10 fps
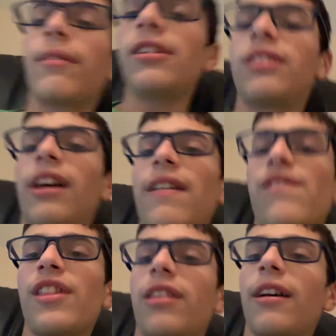re-signed
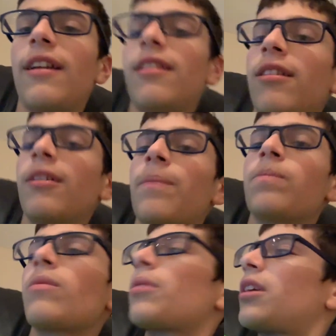for the Titans,
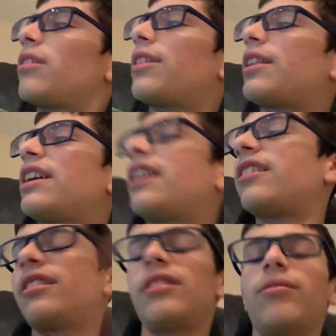
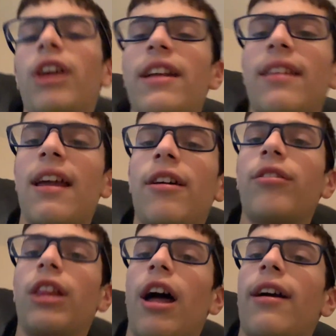Ryan
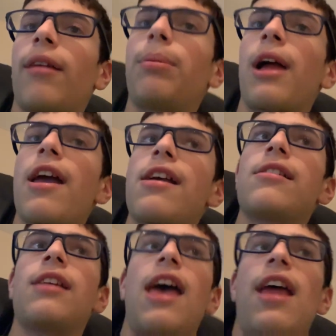Tannehill's not going to
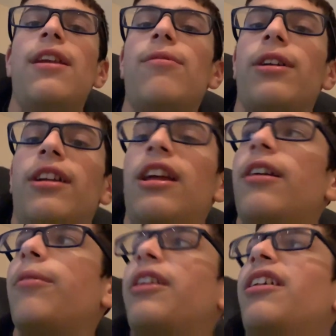play anywhere near what he